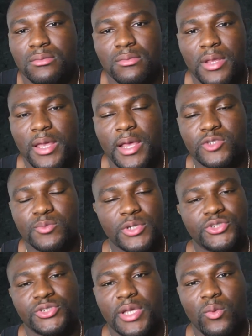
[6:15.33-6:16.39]
as much
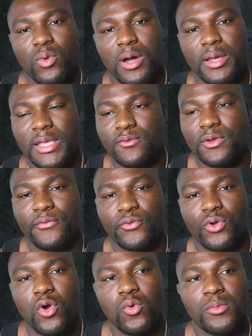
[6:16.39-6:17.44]
as they want, even if you're
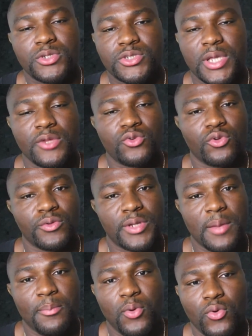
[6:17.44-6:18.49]
homeless and you're
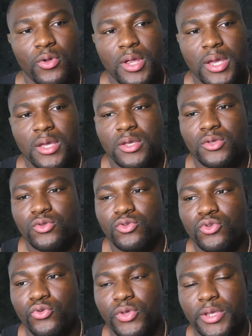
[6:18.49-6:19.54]
dead poor.
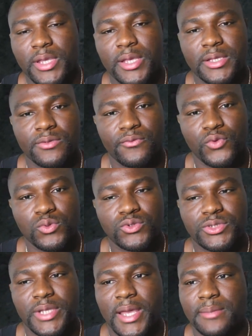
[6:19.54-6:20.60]
You can get food
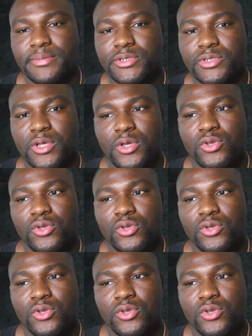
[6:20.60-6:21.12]
stamps.